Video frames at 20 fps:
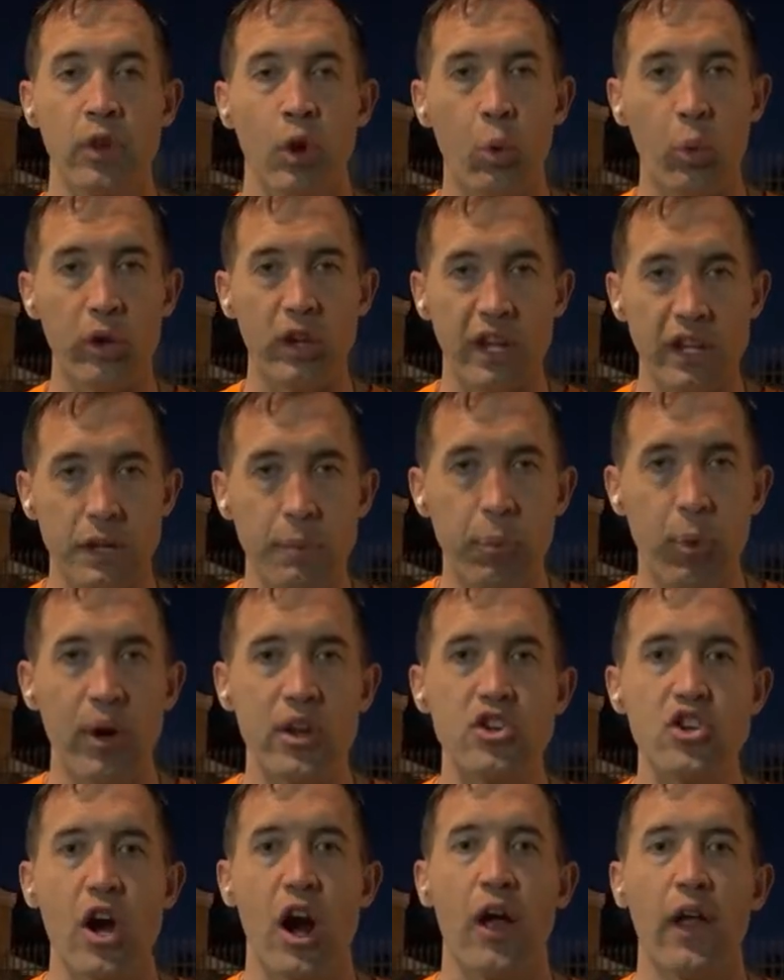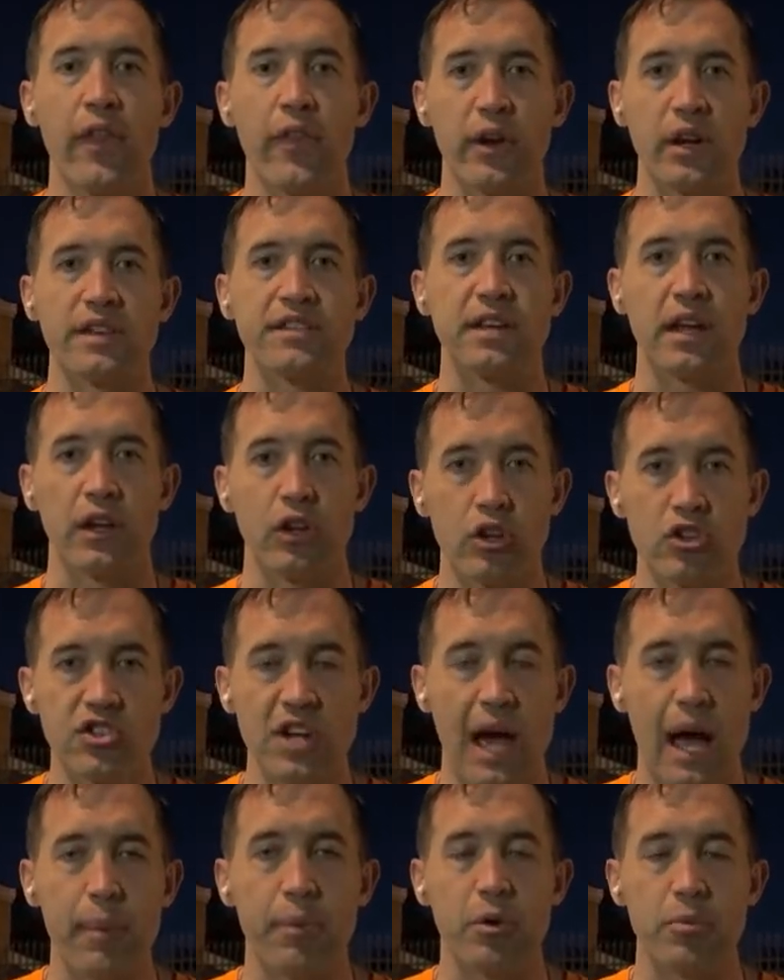When you get to point Charlie, they're going to say, good
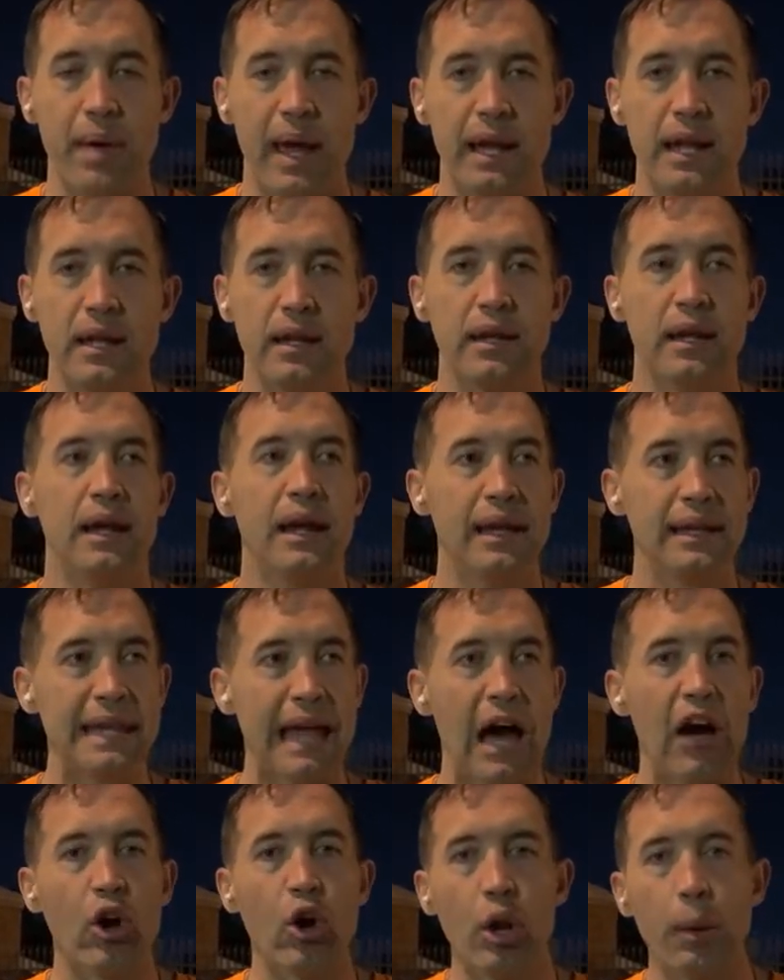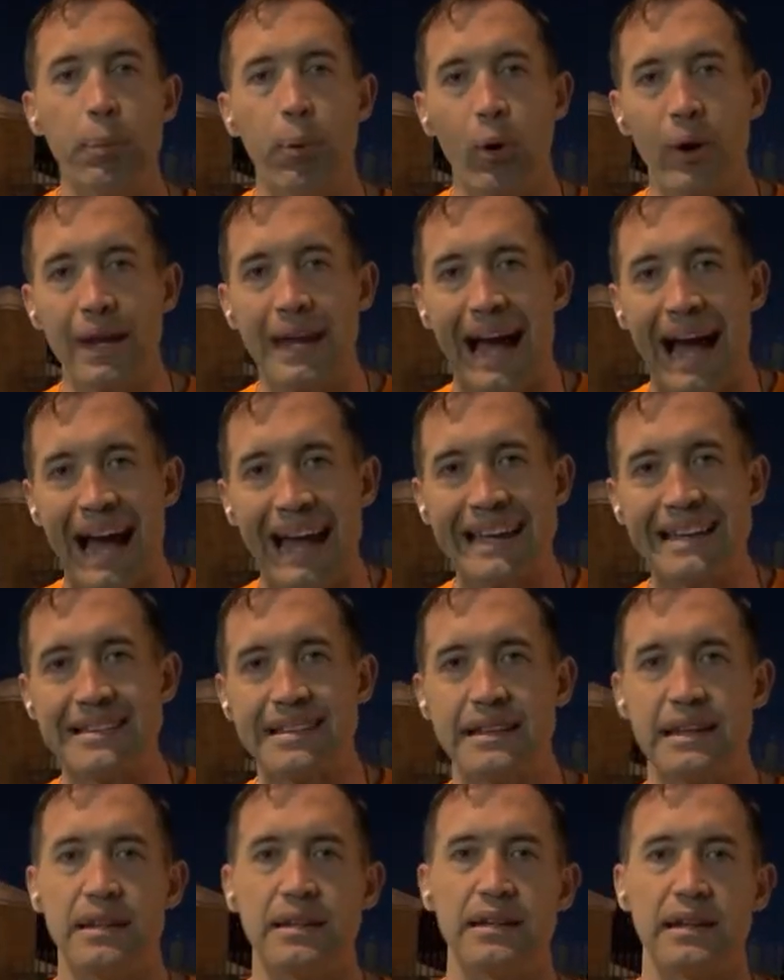job, you made it. Now go to point I as
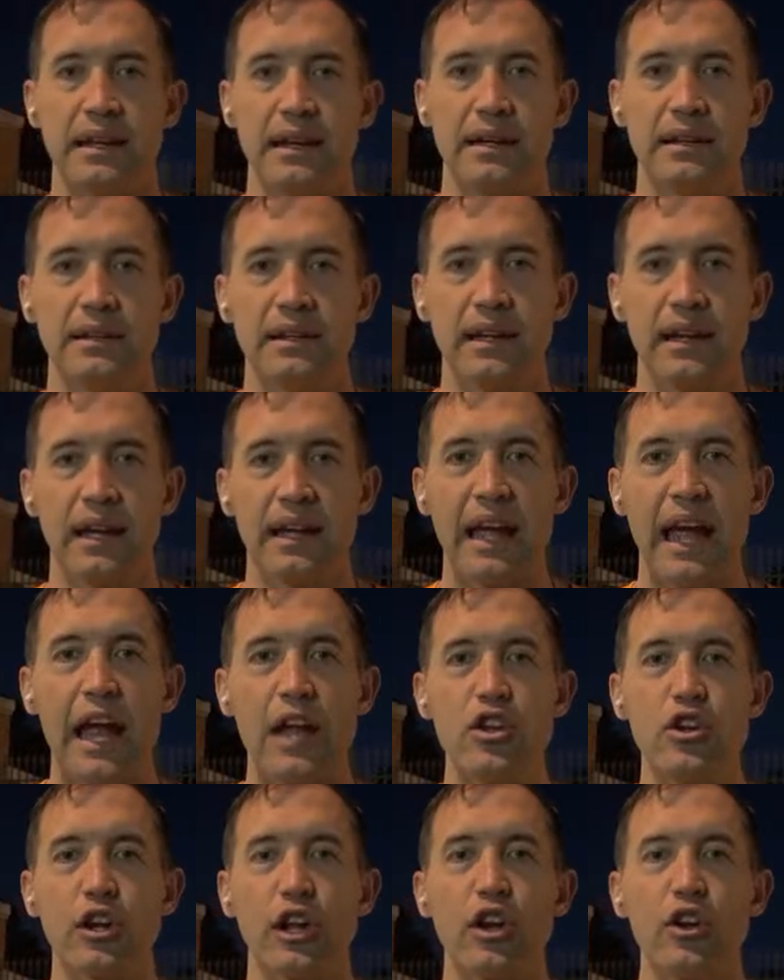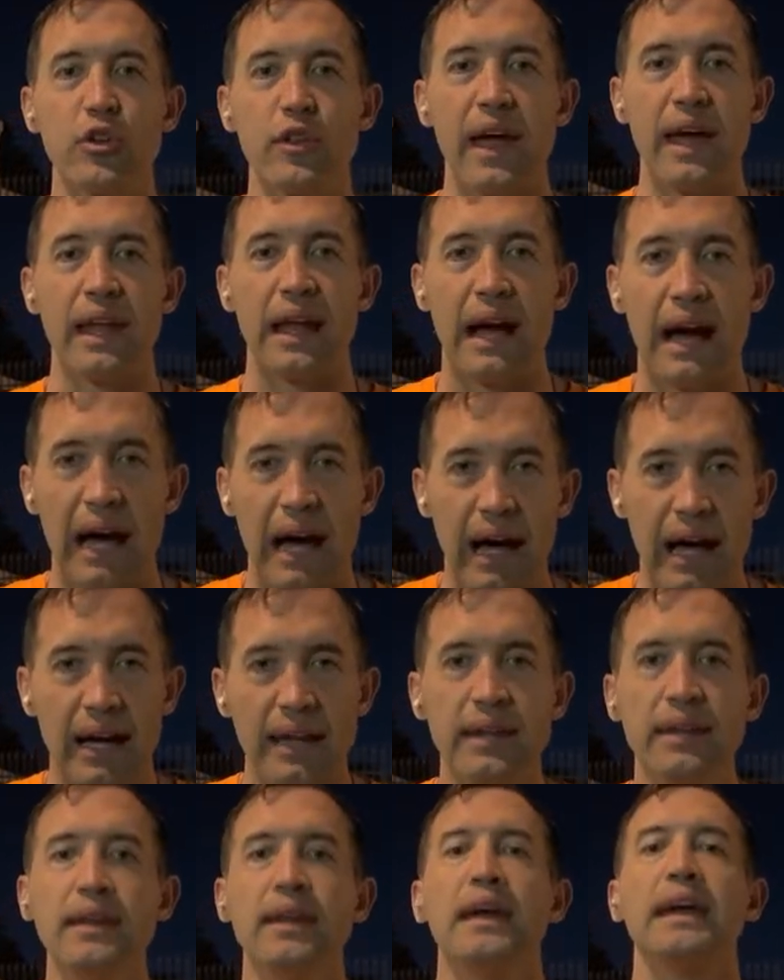an Indian. And you're going to do that
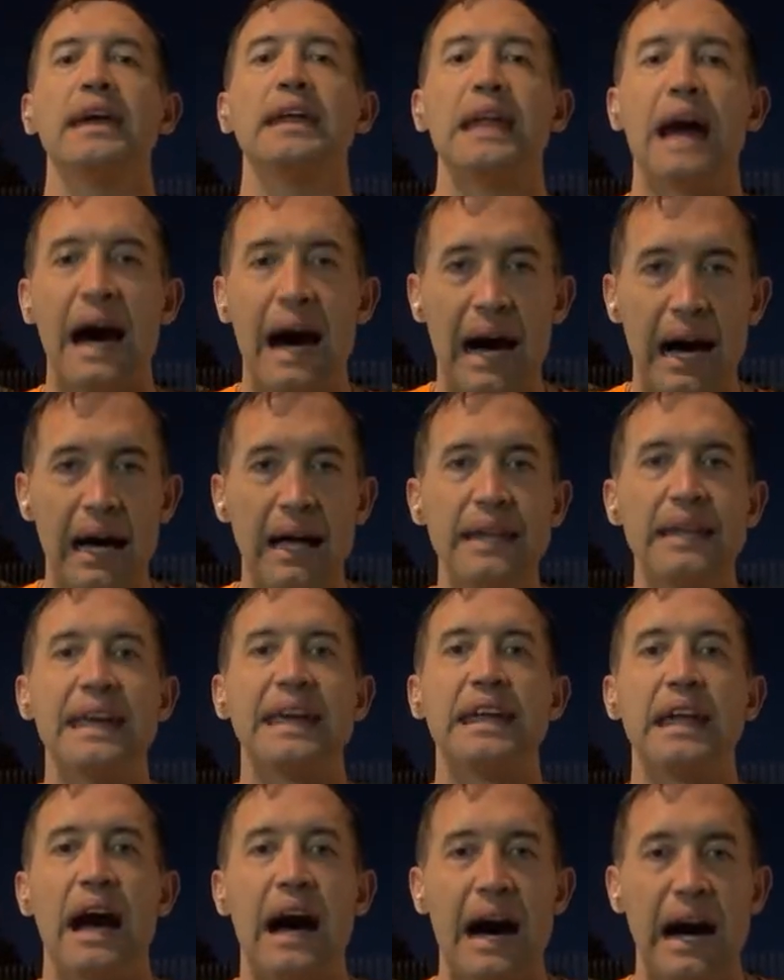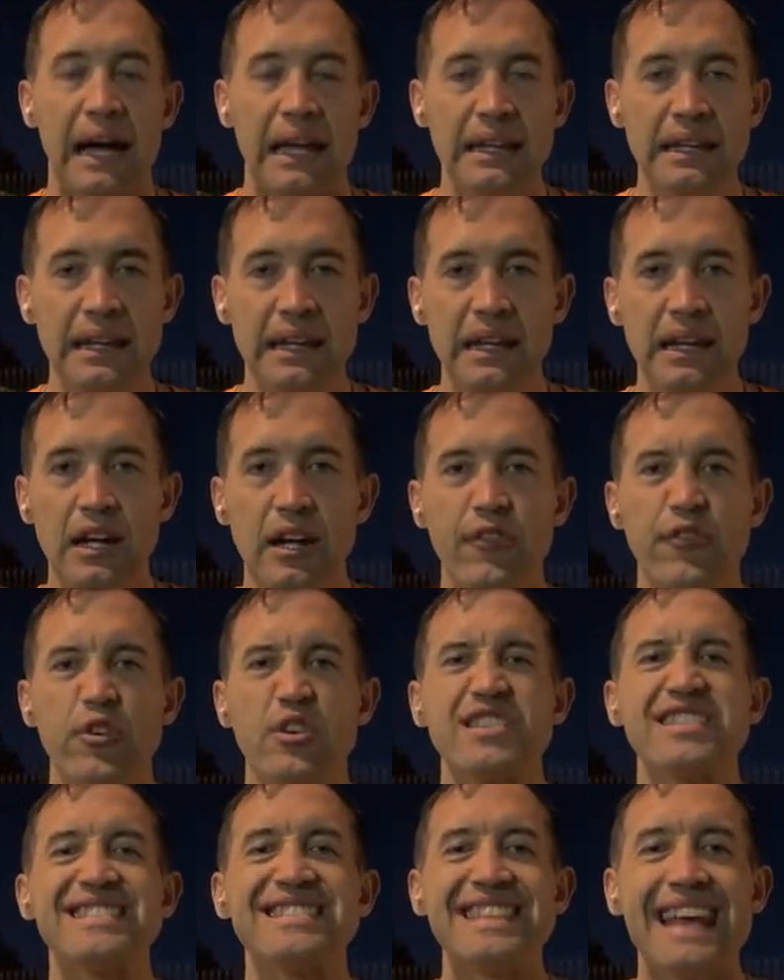on and on and on for
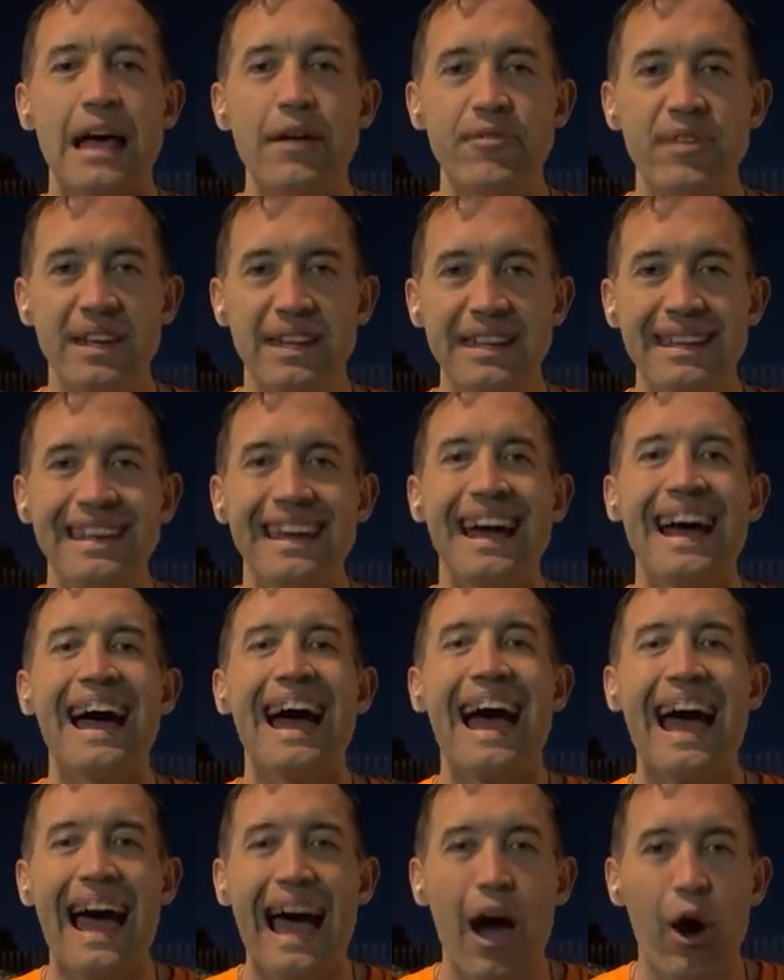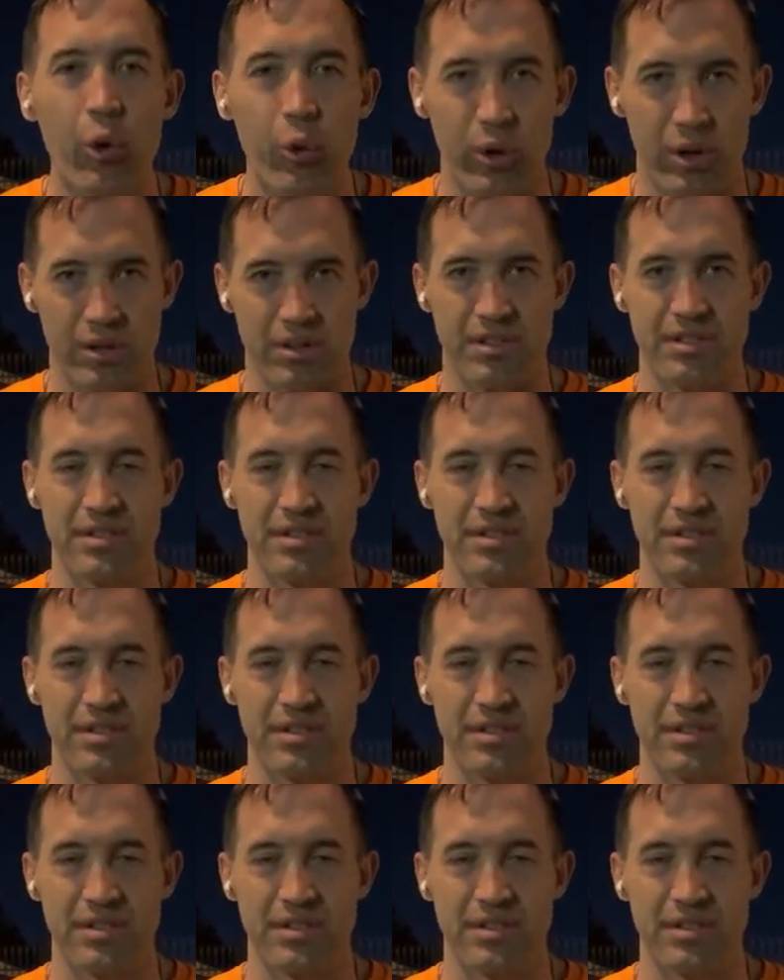7 hours.